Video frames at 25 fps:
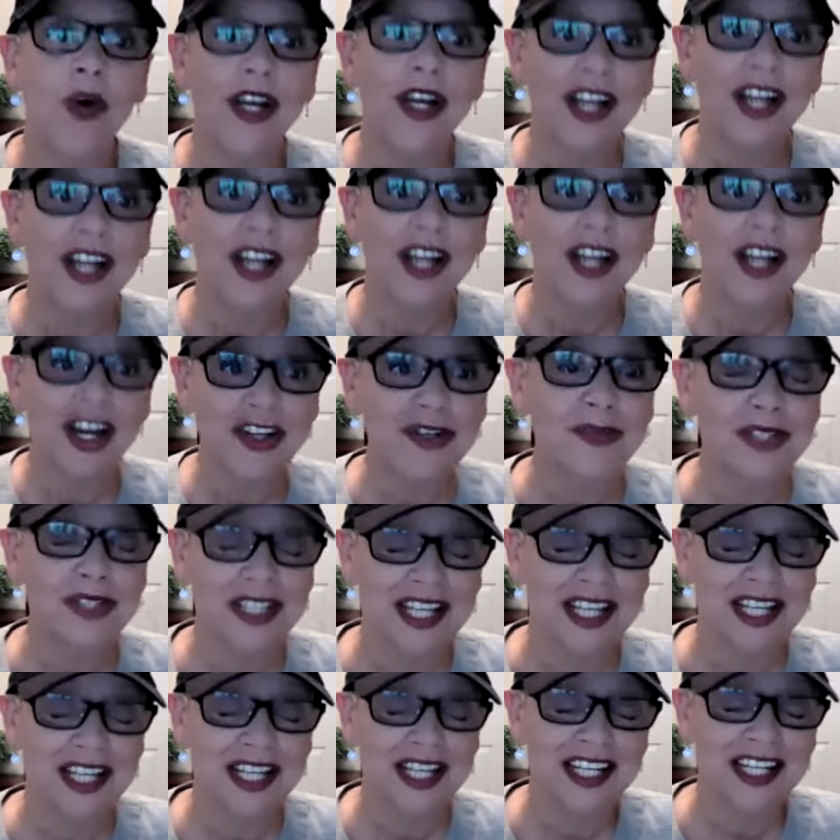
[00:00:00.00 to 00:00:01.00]

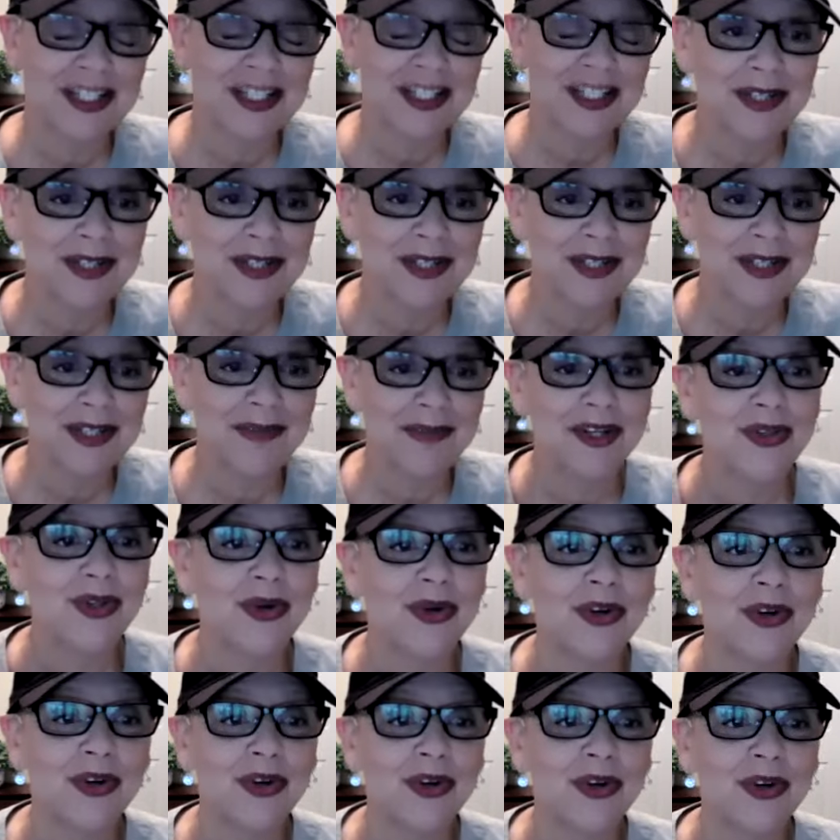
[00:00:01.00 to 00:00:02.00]
100% it has to be done by
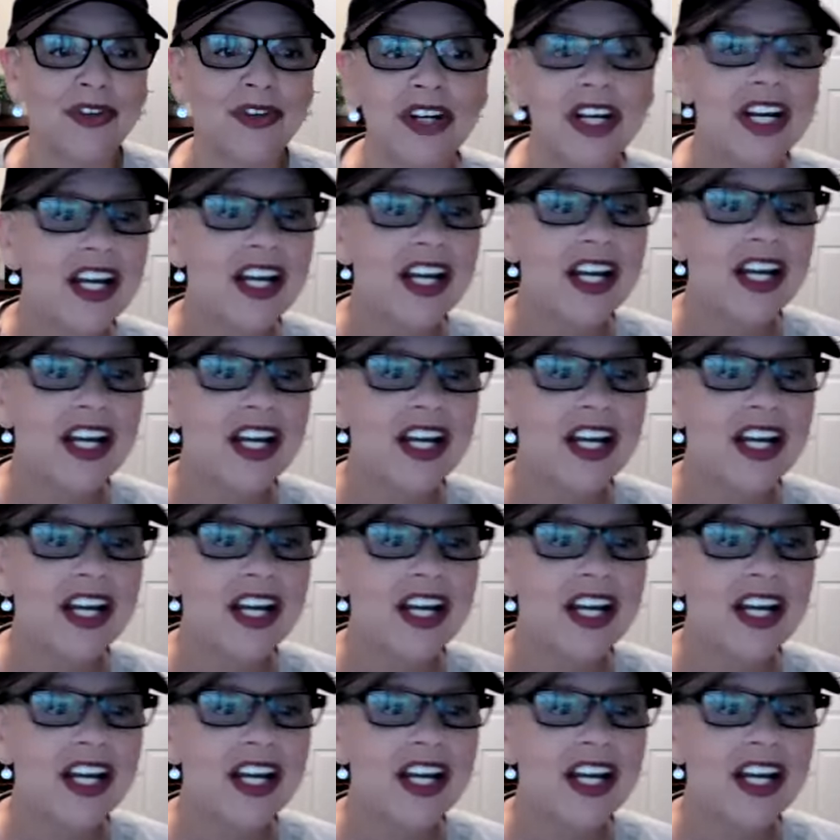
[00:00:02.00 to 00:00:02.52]
you, the griever.